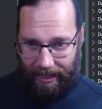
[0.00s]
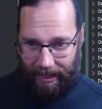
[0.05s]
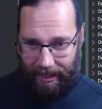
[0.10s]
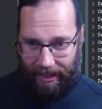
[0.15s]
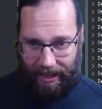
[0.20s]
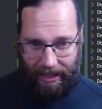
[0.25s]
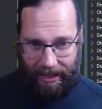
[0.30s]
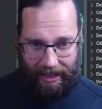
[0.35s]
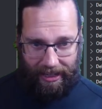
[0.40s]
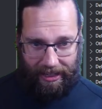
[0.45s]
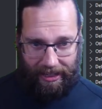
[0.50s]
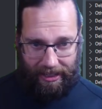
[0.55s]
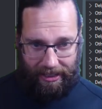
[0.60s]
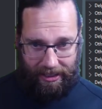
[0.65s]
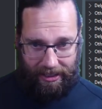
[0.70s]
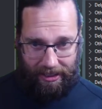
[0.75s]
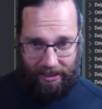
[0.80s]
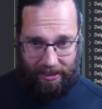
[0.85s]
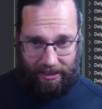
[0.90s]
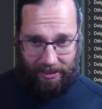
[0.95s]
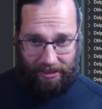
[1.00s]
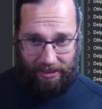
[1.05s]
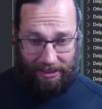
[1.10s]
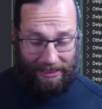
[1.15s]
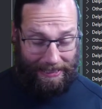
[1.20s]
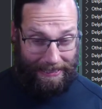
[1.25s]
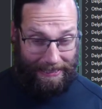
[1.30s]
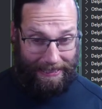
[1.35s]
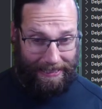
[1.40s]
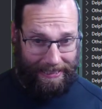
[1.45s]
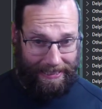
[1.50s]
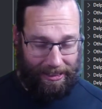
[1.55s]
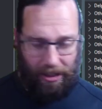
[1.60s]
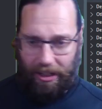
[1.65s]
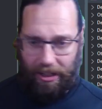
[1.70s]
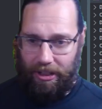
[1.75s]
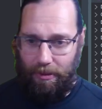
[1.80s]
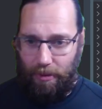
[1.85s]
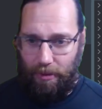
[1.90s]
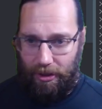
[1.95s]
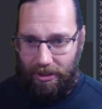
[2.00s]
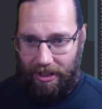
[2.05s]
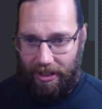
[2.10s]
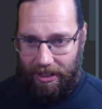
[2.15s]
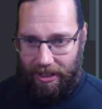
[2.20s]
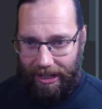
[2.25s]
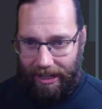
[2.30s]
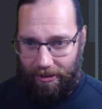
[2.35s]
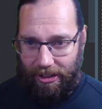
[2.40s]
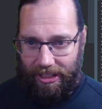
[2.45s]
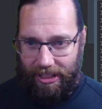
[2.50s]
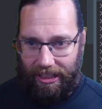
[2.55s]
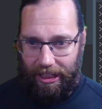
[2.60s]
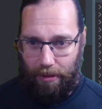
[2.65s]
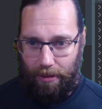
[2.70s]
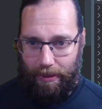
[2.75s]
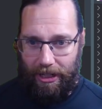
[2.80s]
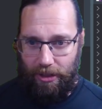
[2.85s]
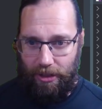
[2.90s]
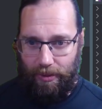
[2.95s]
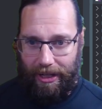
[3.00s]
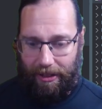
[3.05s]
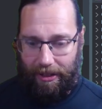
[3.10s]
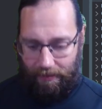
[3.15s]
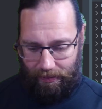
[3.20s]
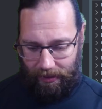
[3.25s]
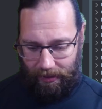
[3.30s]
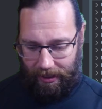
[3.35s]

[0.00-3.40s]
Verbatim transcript: And actually, we'll just digress a little bit as well.